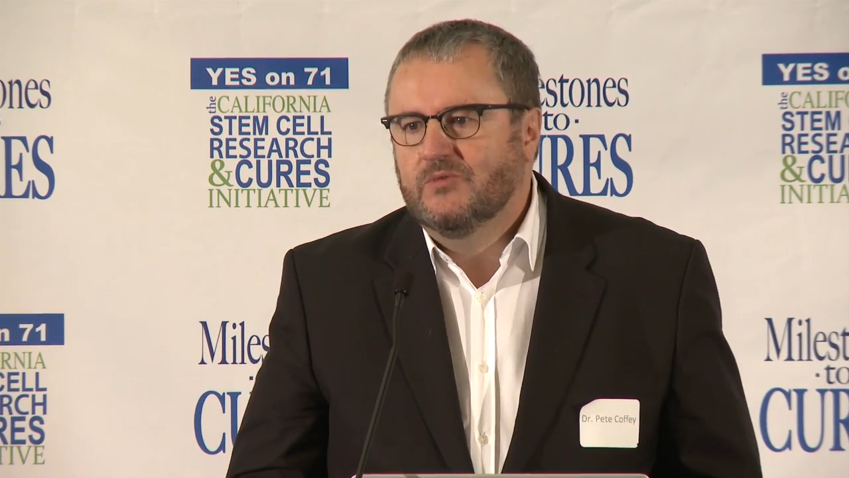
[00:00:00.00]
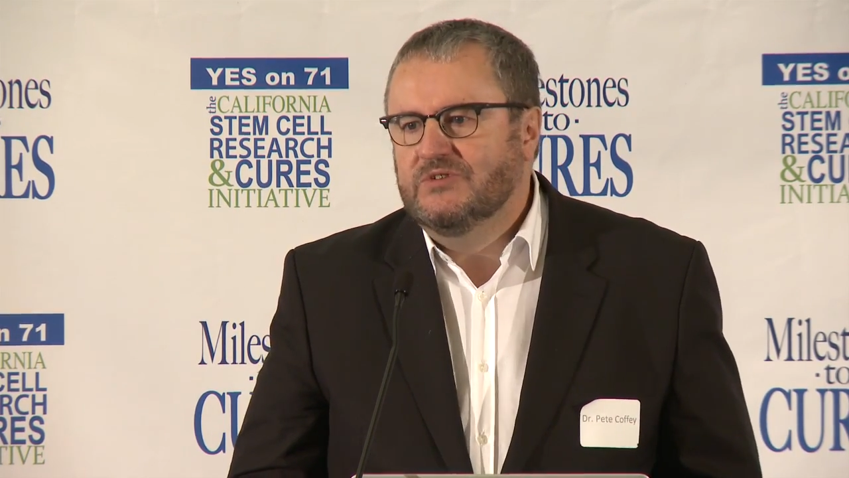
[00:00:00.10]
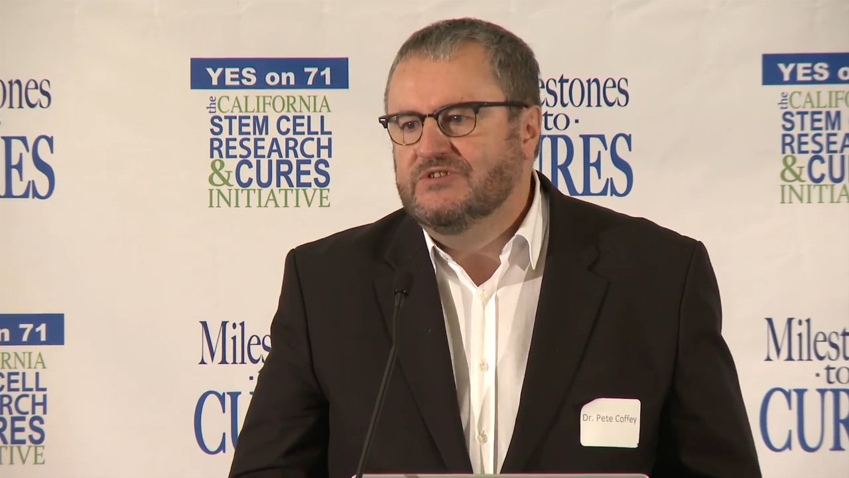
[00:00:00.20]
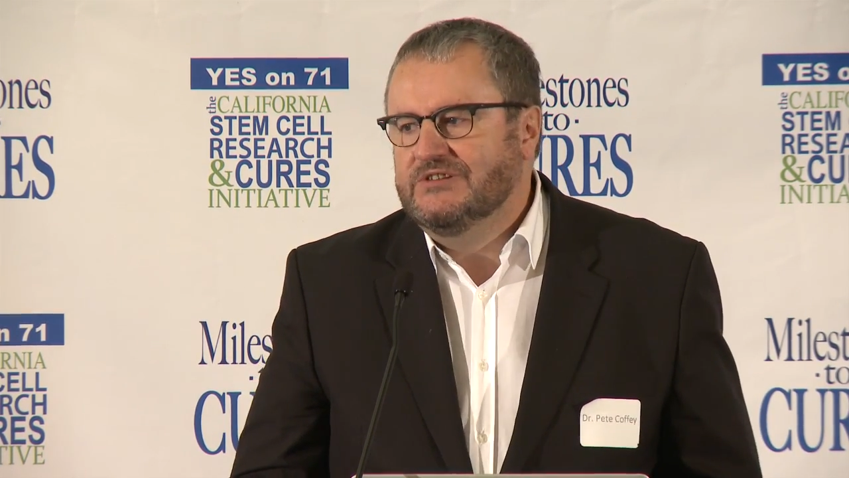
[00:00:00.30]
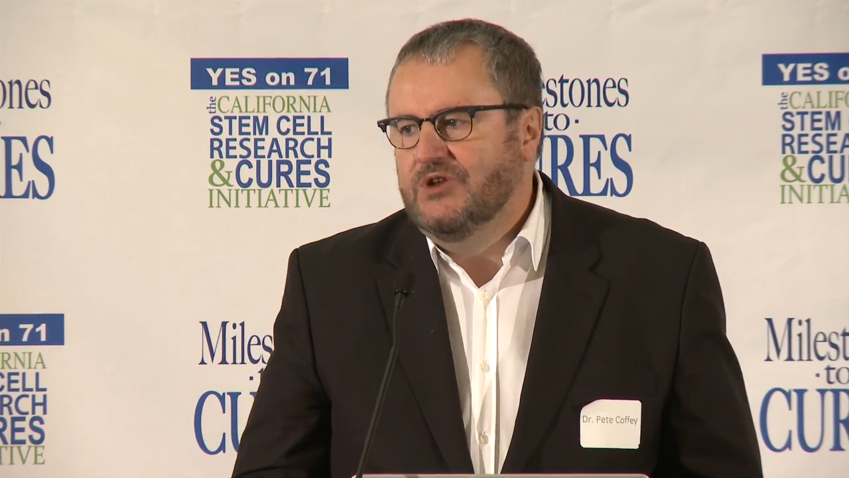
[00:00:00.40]

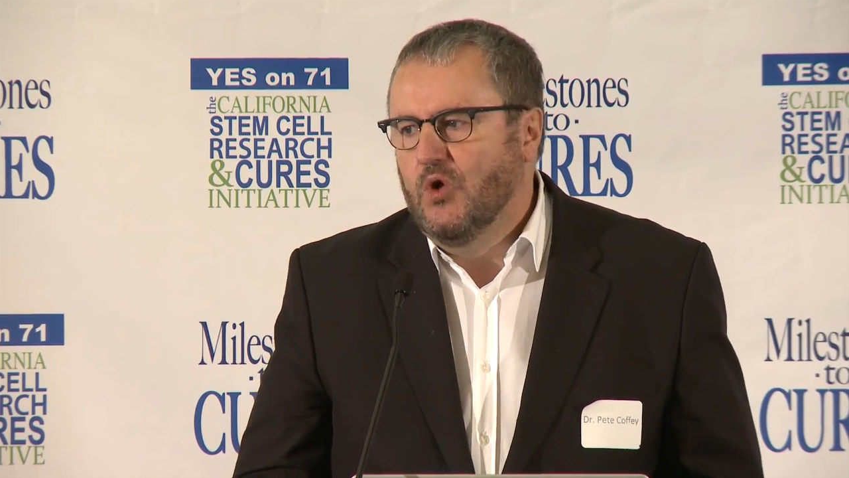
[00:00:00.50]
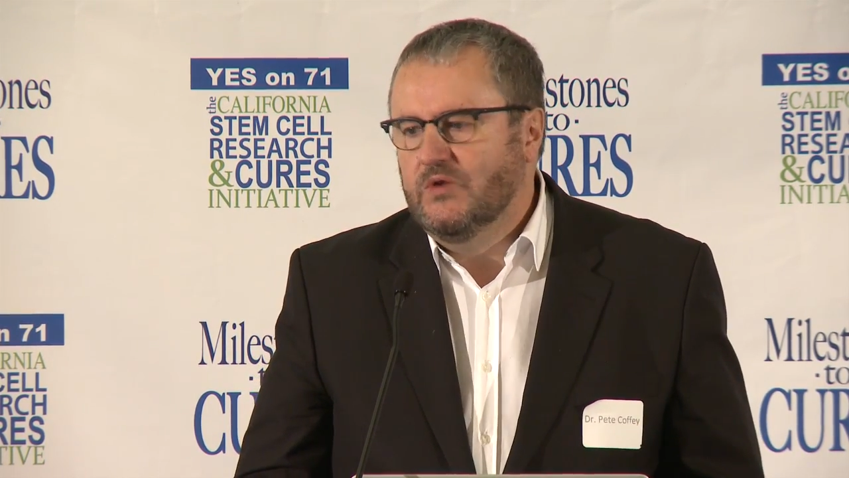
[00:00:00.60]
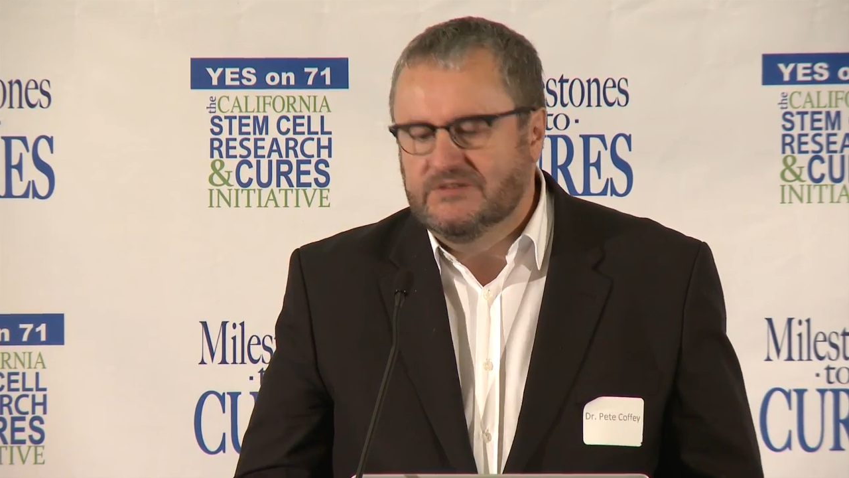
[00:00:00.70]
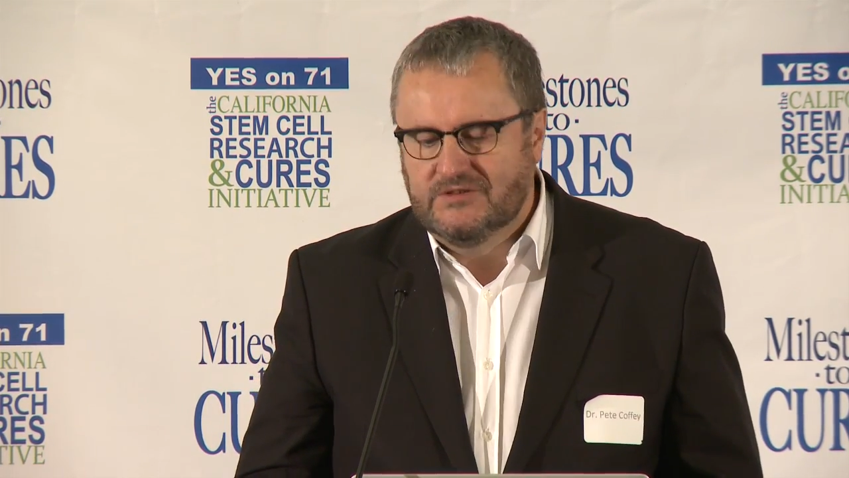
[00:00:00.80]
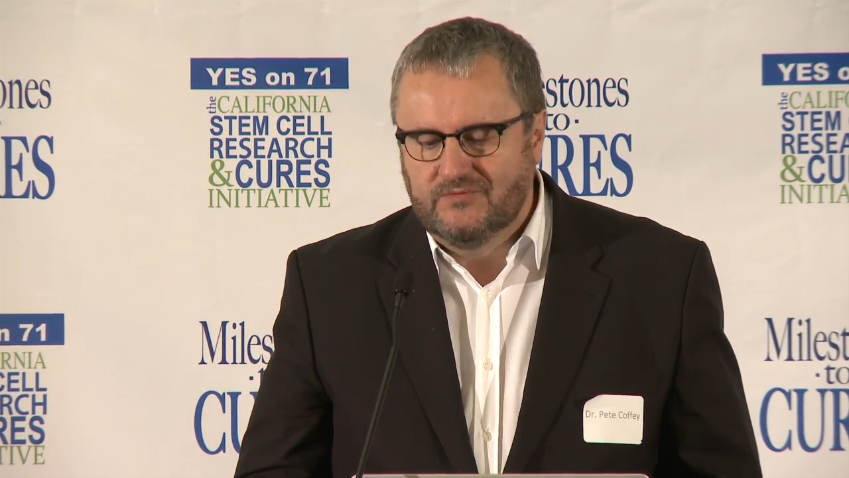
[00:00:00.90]
which is
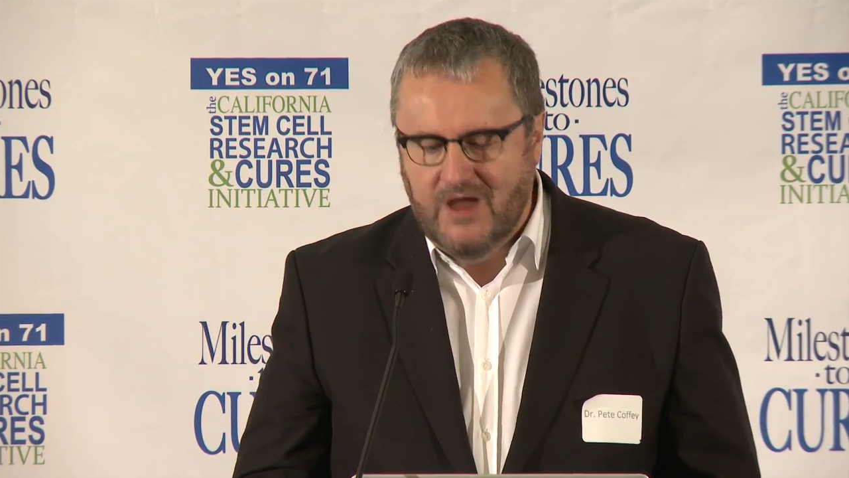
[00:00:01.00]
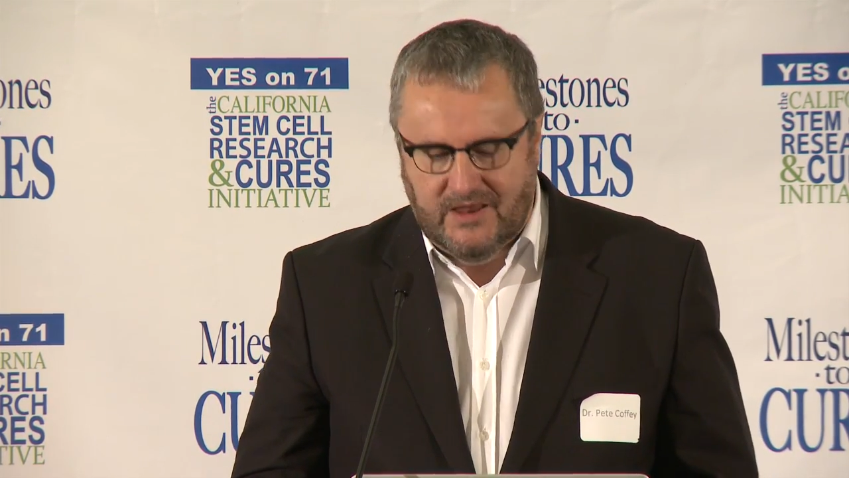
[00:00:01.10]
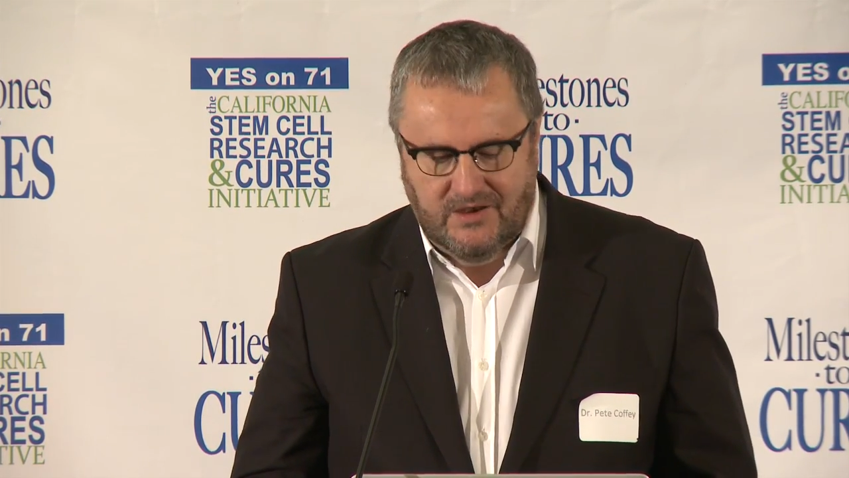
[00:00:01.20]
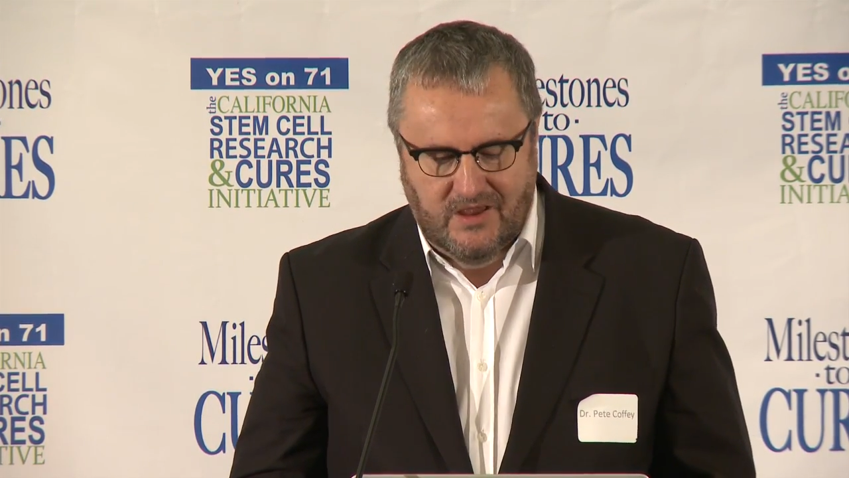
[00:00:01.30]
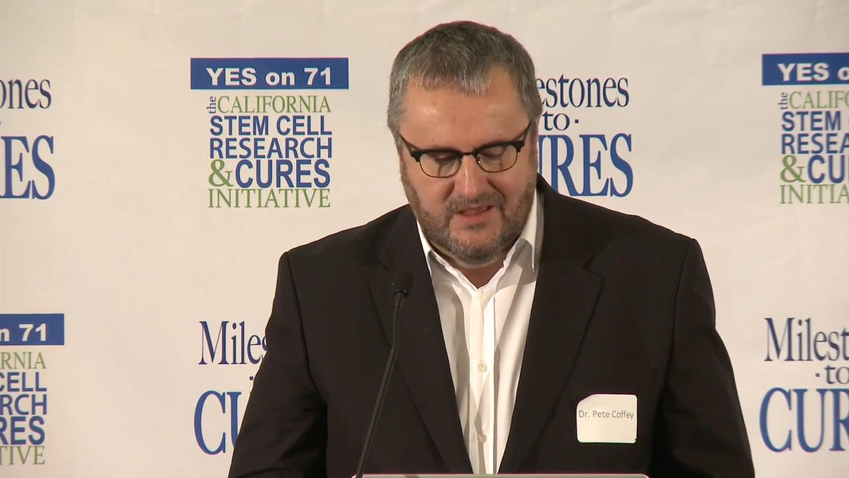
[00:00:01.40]
known as the
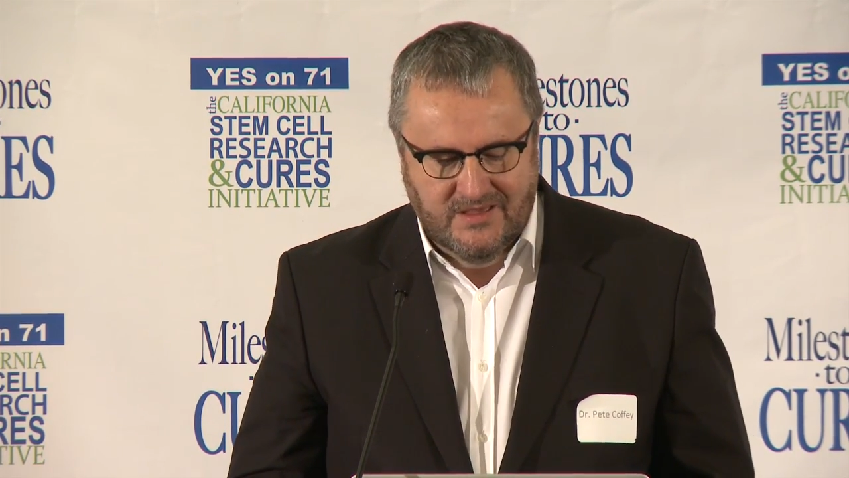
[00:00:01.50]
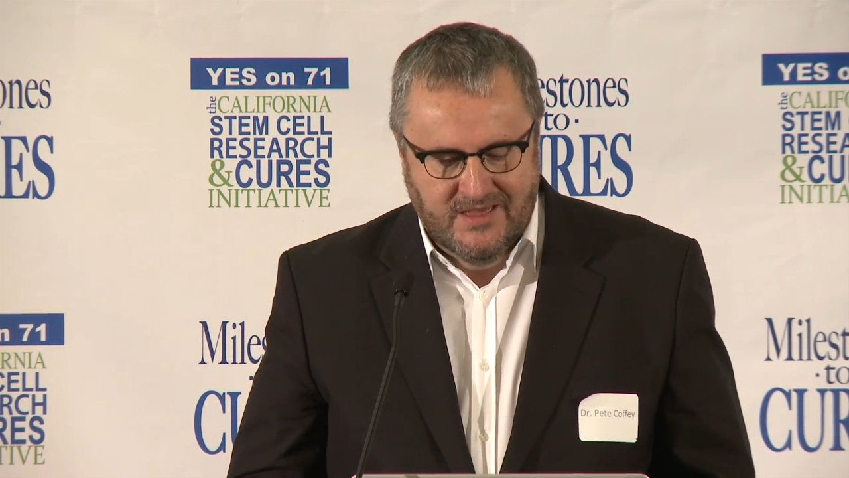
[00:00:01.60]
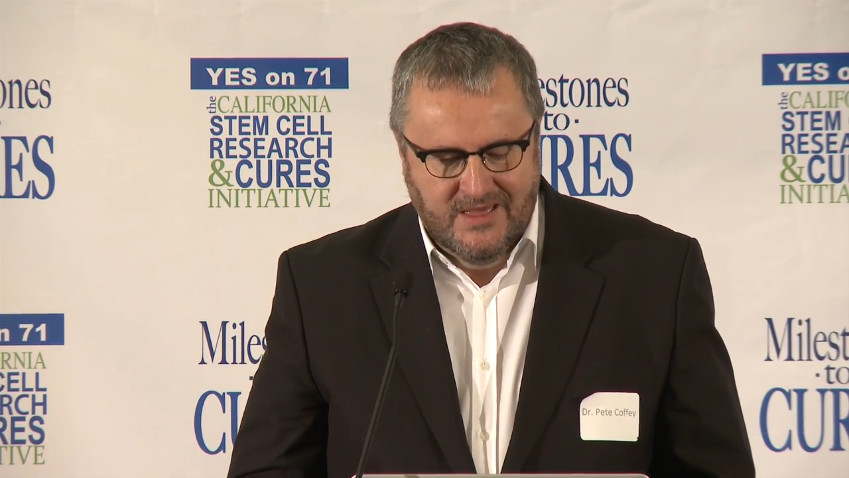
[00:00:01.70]
retina,